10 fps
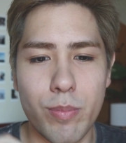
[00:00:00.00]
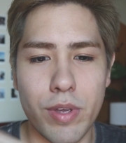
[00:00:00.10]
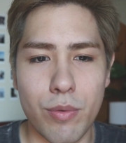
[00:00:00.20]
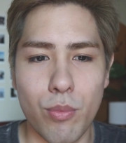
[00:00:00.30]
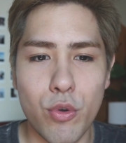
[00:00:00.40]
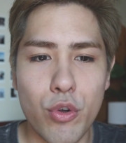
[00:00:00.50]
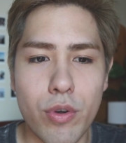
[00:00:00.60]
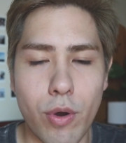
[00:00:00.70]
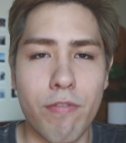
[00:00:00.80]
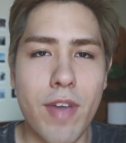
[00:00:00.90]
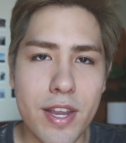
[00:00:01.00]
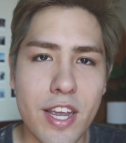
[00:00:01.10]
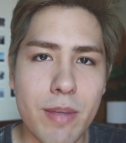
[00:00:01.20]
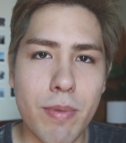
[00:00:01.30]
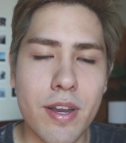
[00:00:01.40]
bit rude or offending
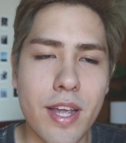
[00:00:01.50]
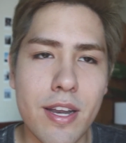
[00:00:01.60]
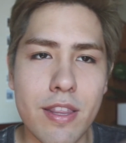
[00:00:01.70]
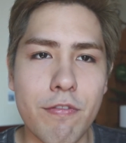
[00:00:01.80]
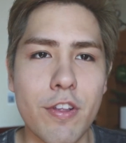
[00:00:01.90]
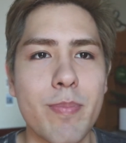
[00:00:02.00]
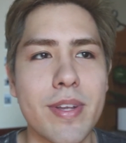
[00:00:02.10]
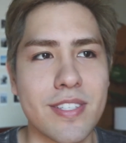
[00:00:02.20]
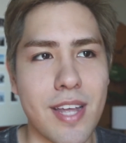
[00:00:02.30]
anybody. And in the Philippines,